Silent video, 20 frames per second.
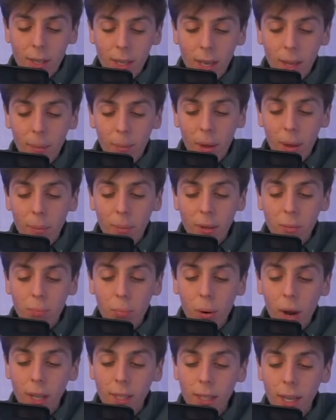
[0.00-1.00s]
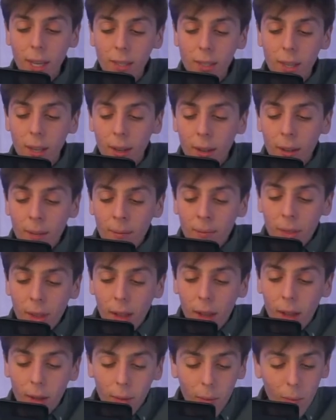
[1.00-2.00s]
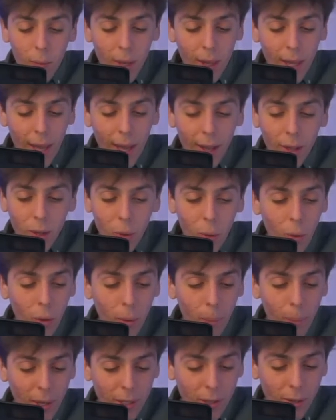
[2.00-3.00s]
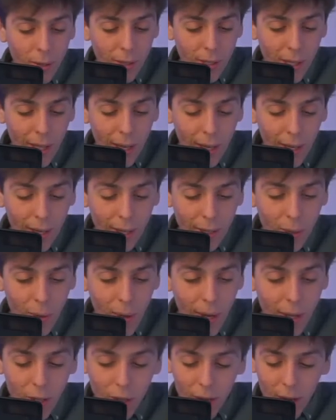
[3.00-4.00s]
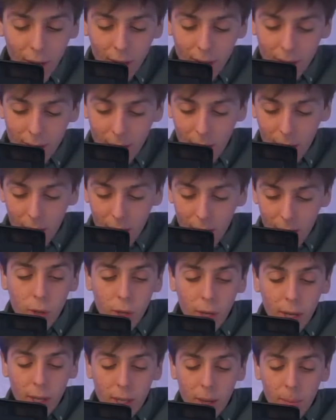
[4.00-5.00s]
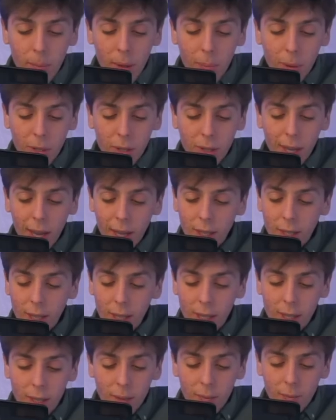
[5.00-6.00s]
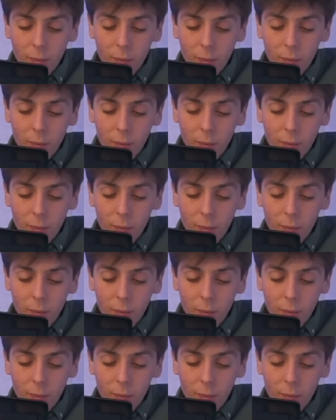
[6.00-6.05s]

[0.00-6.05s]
see people's projects uh, what the heck google pixel slate let's go ahead and check this out so you can see people's sketches